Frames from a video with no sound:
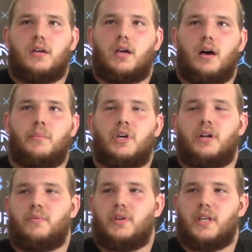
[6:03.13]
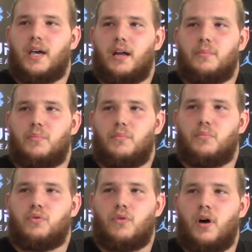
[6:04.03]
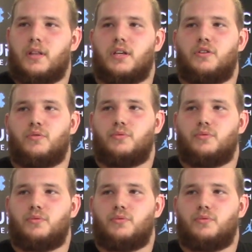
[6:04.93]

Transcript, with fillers: come in and really kind of brought the